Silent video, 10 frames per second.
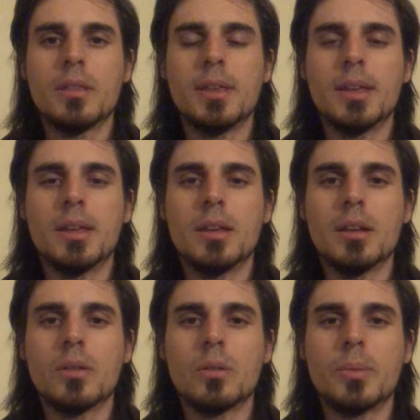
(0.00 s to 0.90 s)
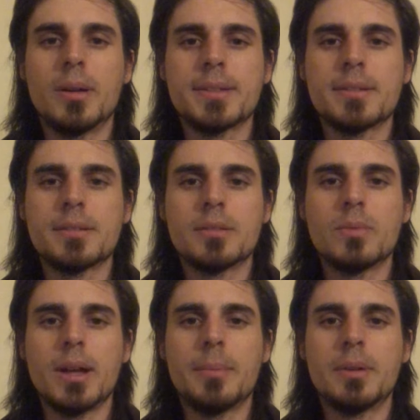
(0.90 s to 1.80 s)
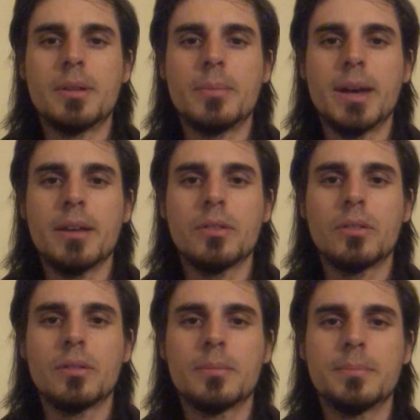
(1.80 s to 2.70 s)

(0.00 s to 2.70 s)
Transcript: thinking or processing what happened in the past,